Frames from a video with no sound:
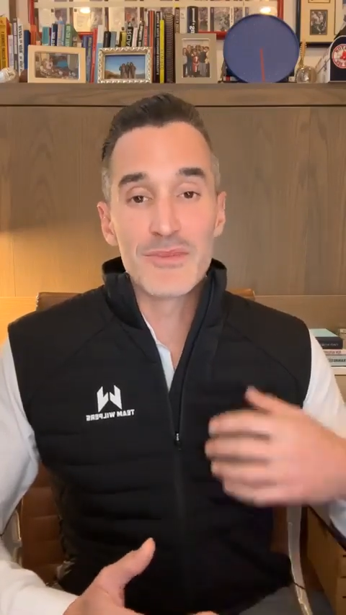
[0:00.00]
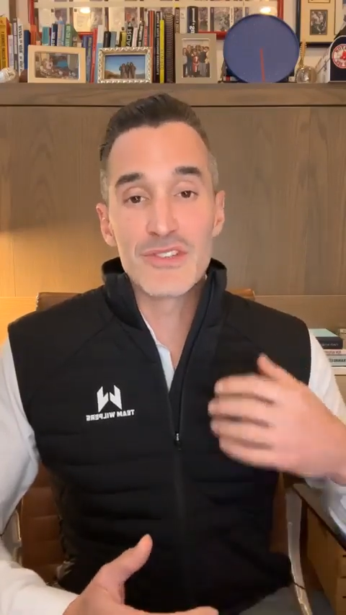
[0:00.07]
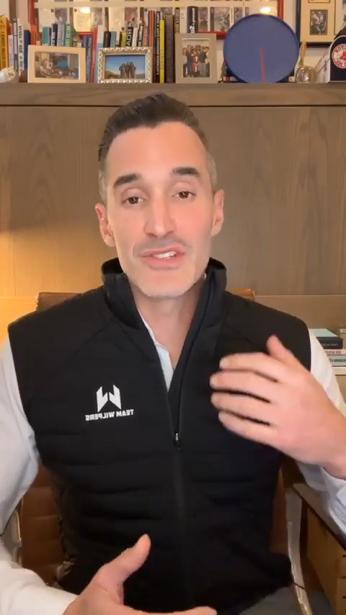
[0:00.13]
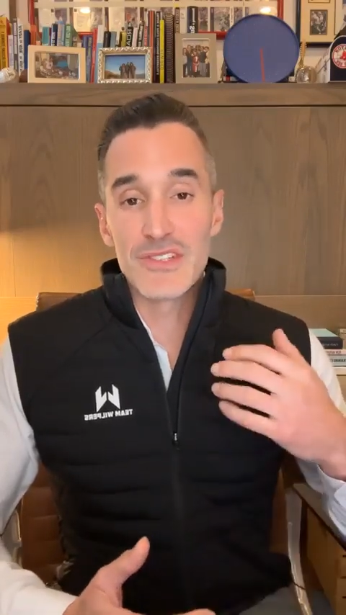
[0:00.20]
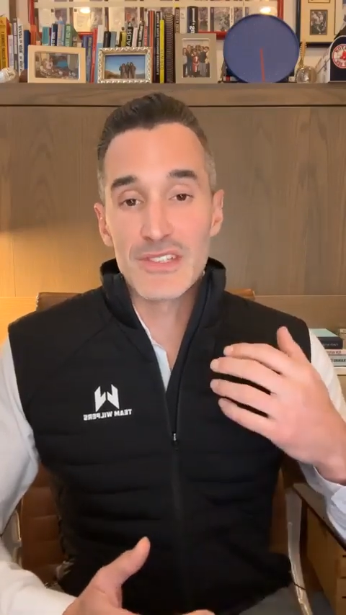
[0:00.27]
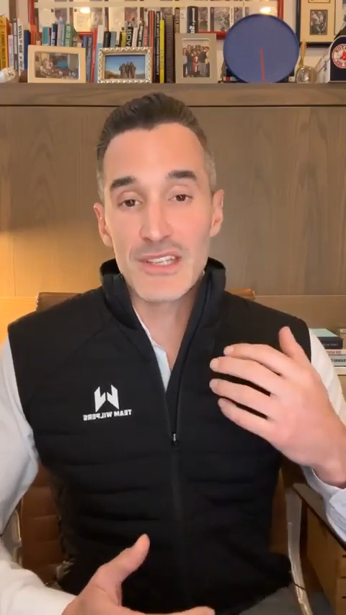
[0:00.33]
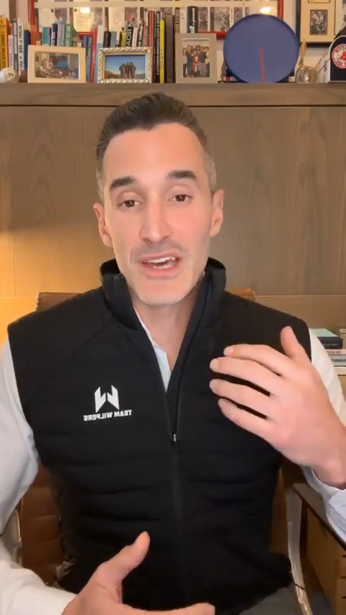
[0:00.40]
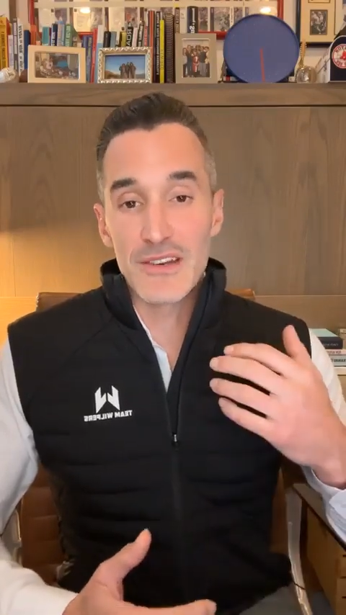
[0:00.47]

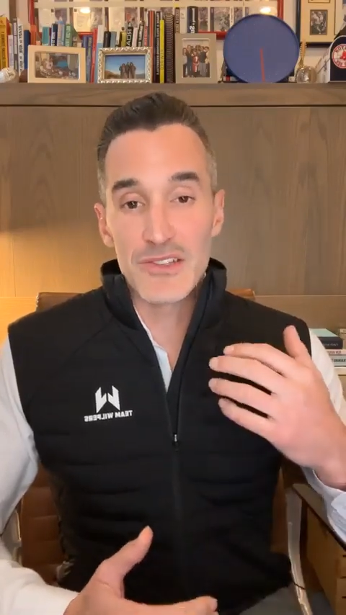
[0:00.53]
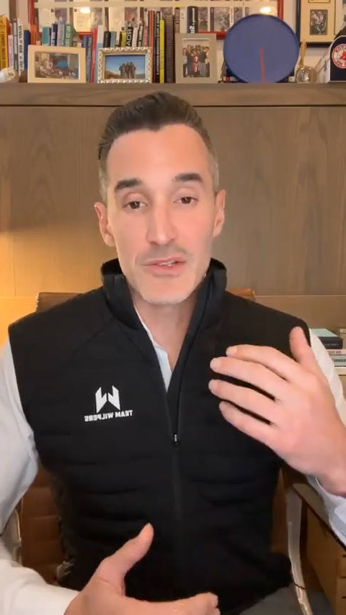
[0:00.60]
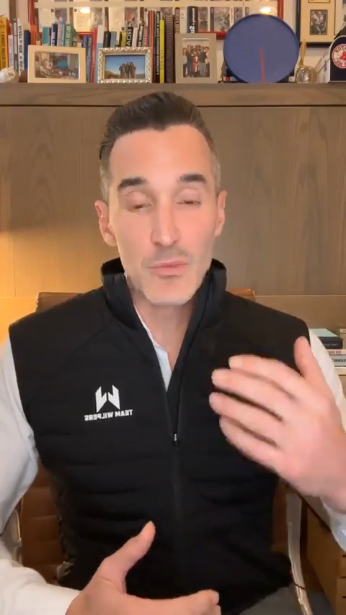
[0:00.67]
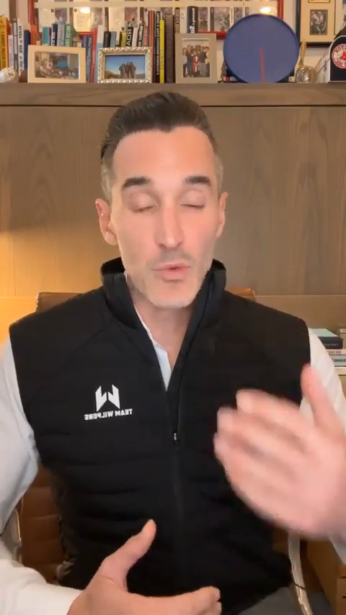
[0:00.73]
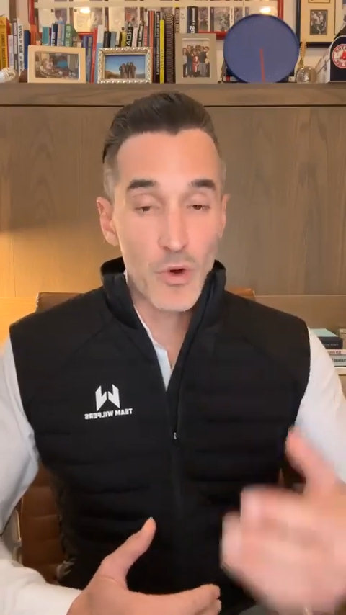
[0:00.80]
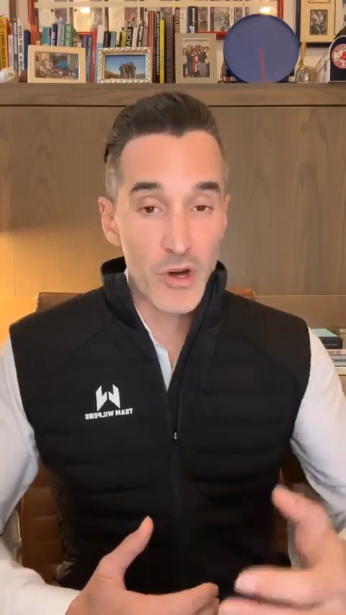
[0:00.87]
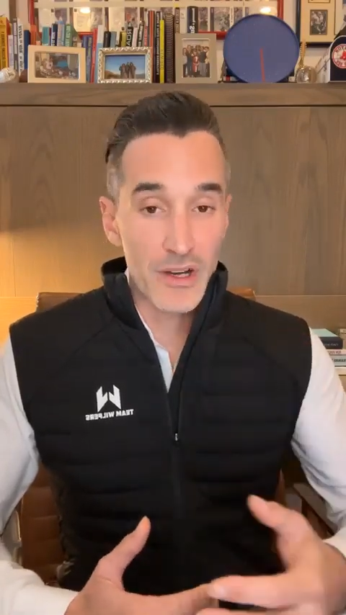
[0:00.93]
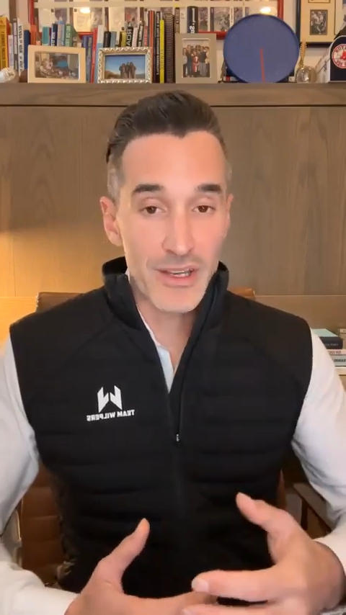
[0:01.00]
just kind of
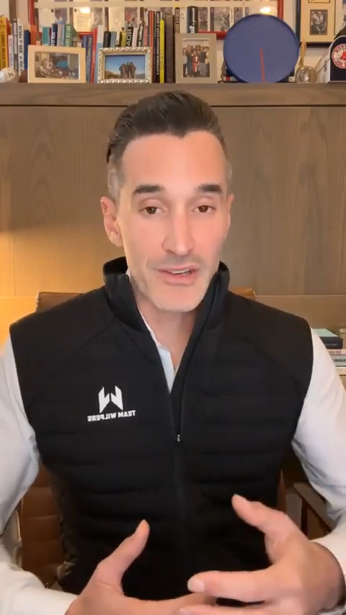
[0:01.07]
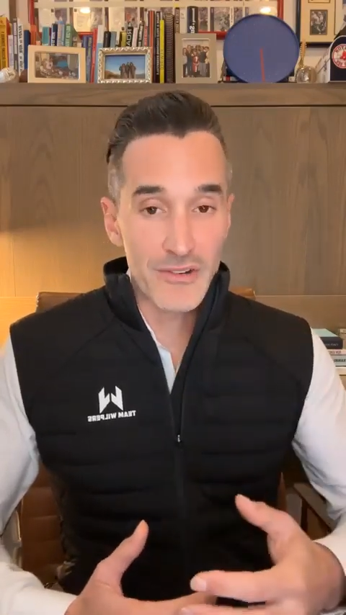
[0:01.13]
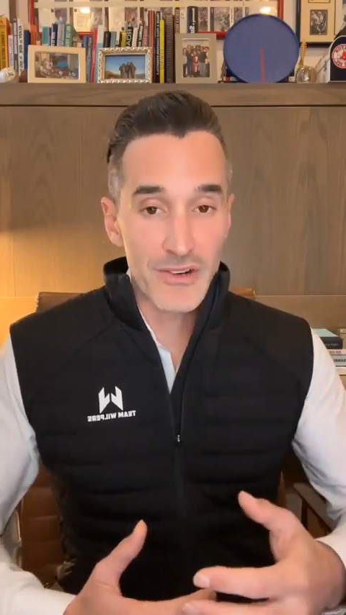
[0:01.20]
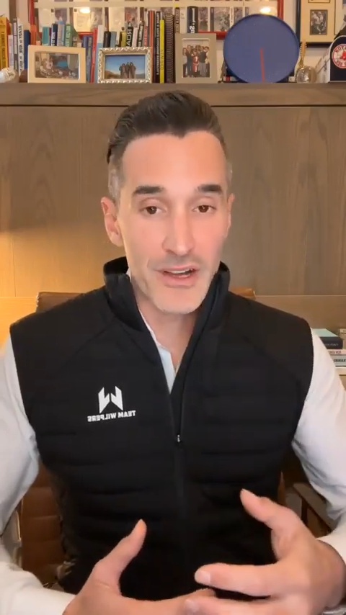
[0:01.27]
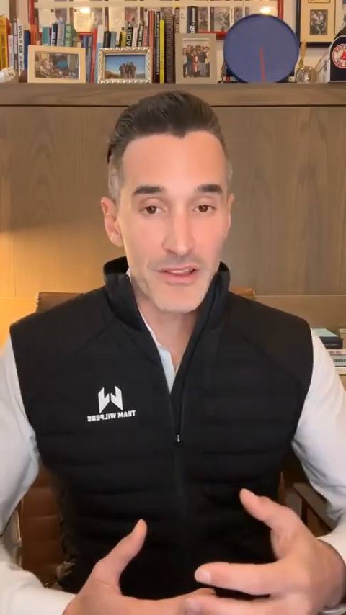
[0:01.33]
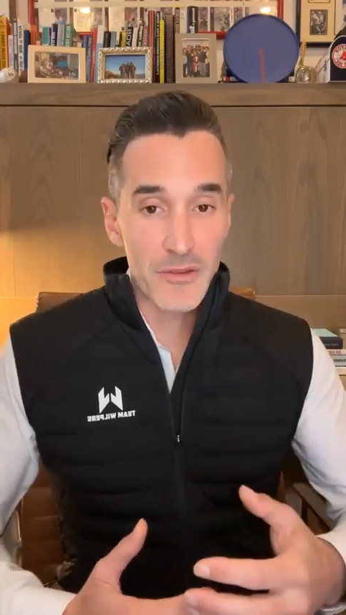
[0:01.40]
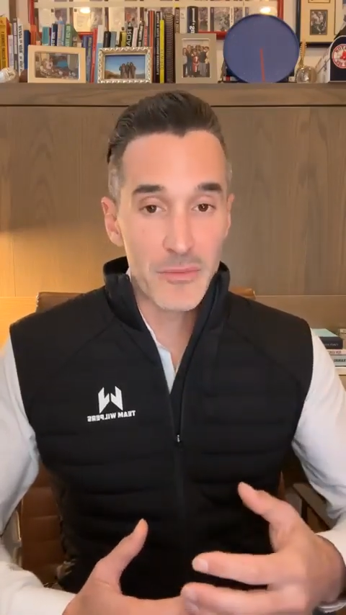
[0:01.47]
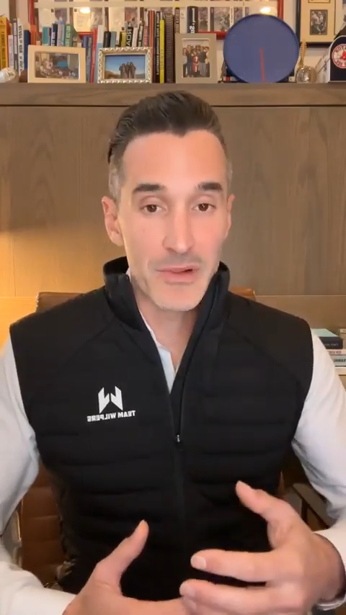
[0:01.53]
some walking
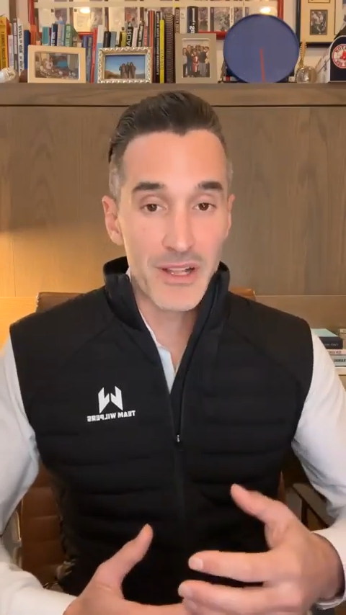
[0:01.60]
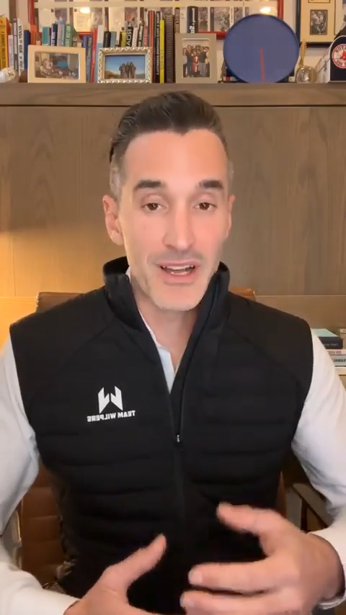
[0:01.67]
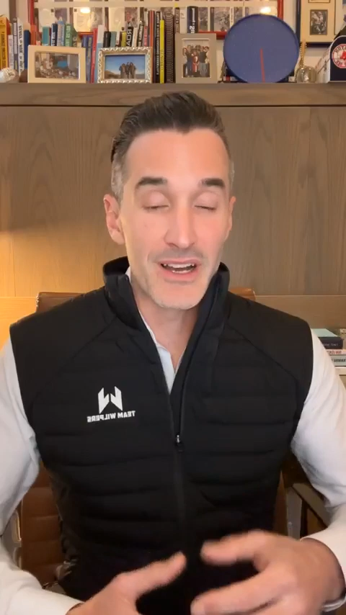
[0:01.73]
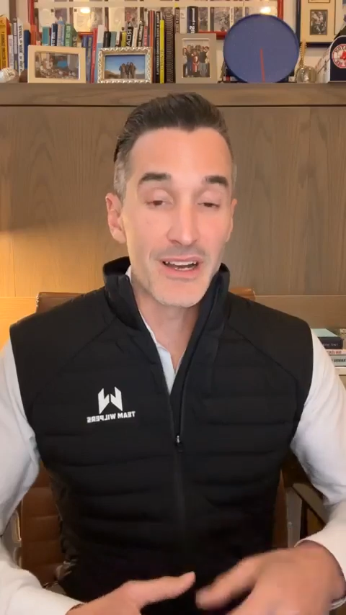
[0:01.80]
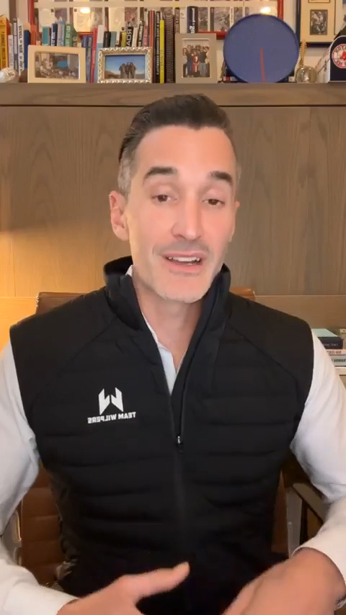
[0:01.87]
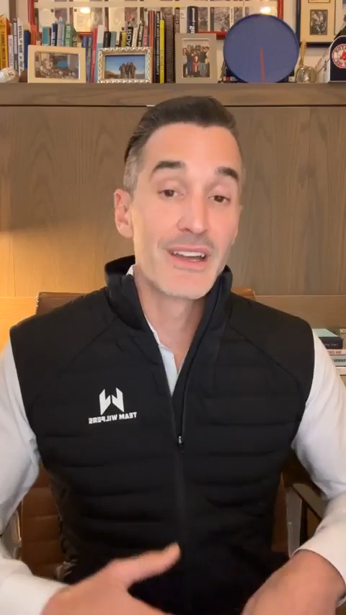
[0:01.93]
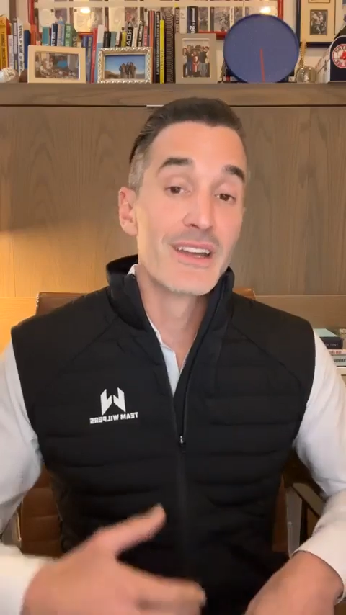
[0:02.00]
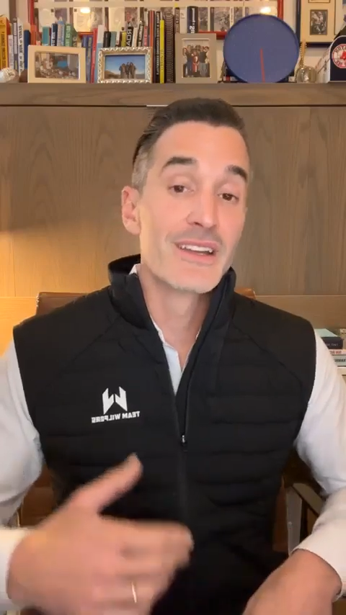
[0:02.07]
around the
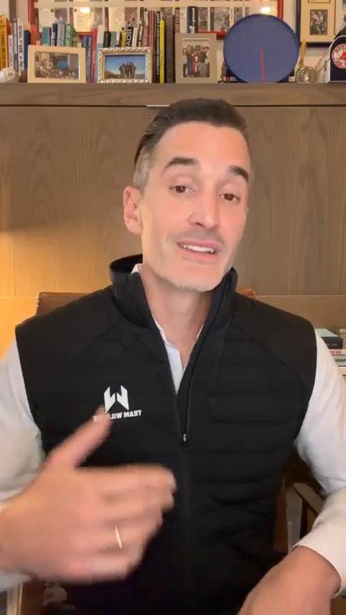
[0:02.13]
block,